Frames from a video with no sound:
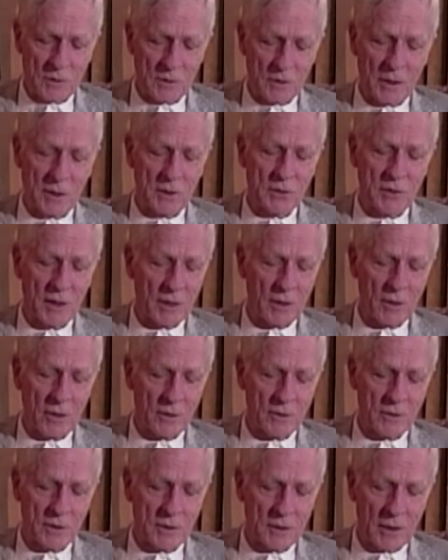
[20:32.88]
as I say,
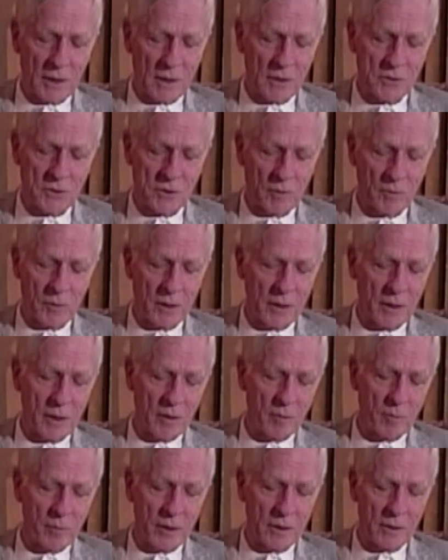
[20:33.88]
not to tell someone
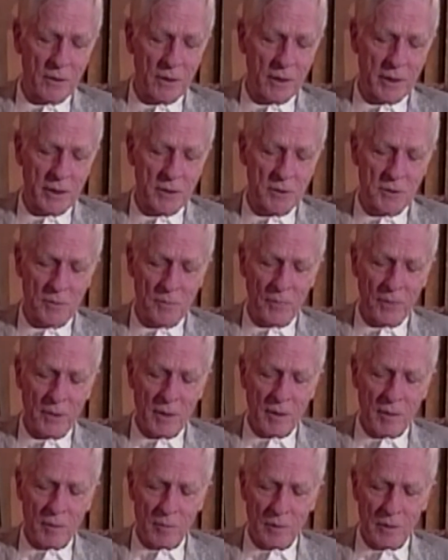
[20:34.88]
how to make glass,
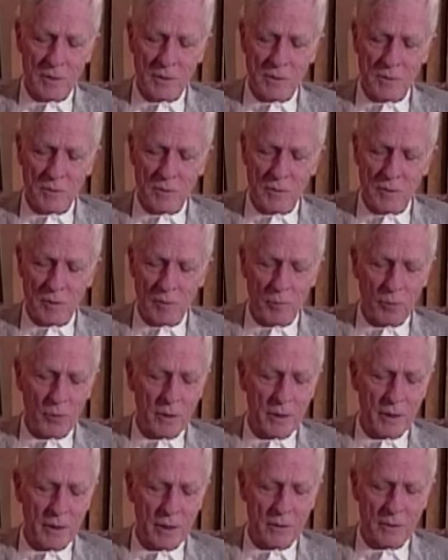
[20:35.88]
but to
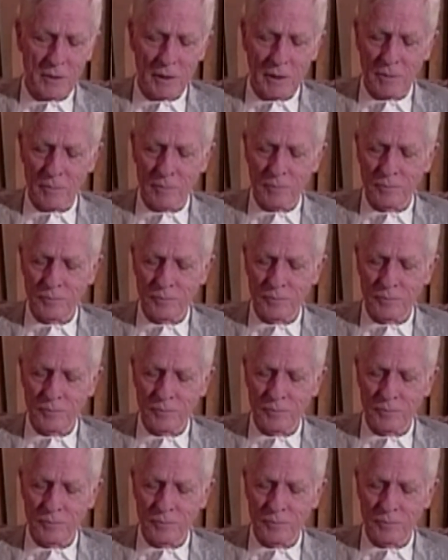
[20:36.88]
point out that